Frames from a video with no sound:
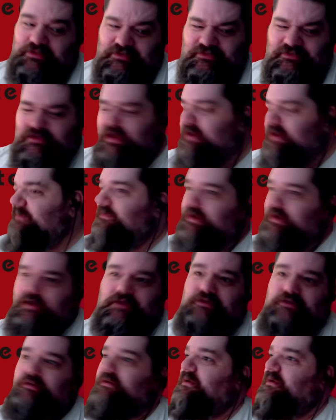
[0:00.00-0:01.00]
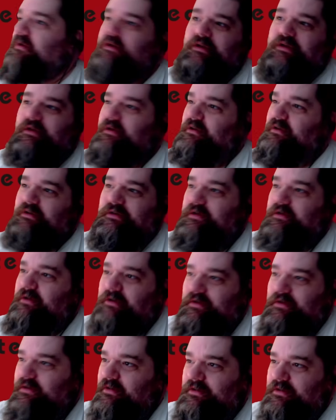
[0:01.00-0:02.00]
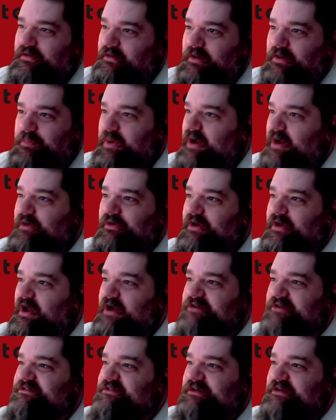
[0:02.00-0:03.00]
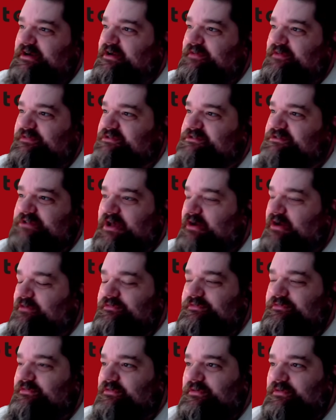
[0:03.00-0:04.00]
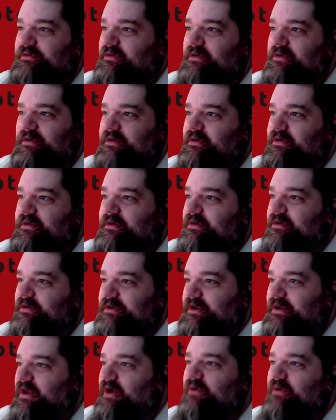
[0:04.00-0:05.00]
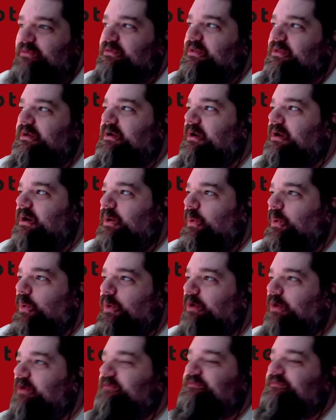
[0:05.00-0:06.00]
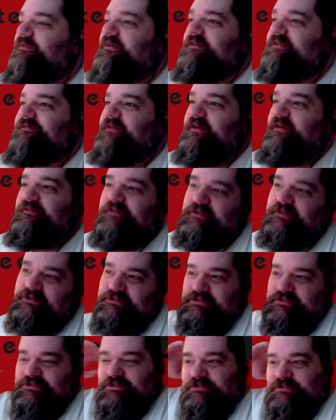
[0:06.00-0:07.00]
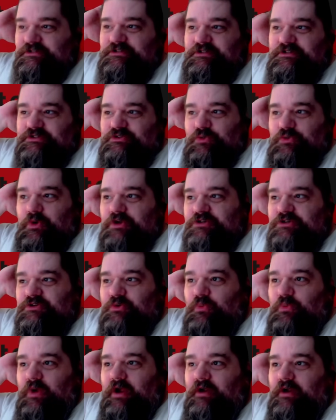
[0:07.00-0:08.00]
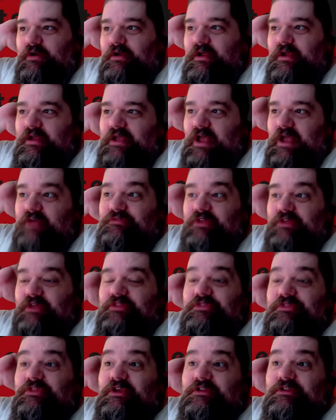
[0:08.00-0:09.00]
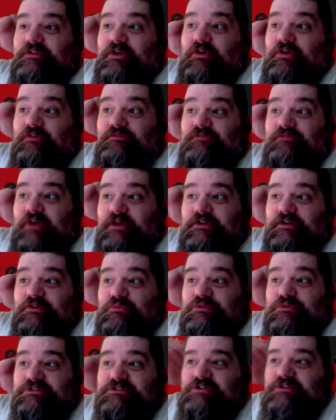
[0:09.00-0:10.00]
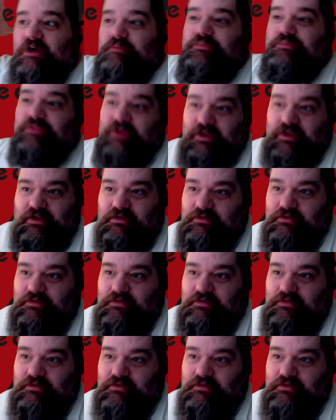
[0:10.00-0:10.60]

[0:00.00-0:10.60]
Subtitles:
kind of like a paradox in and of itself, you know? Or if is it just a situation where if they think they're infected with something,